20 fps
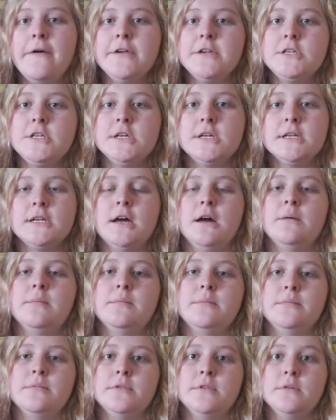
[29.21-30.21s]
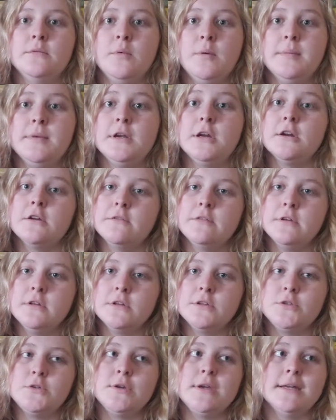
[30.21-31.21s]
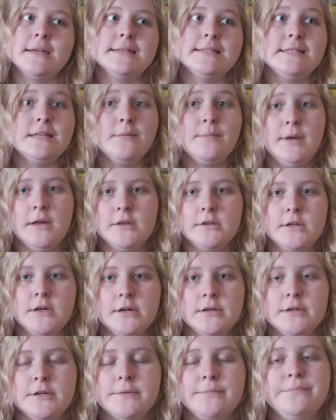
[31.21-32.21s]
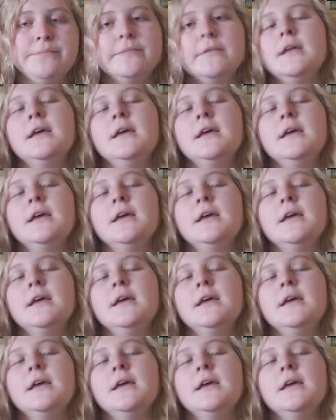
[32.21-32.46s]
she can help the women in her village who cannot see a male doctor.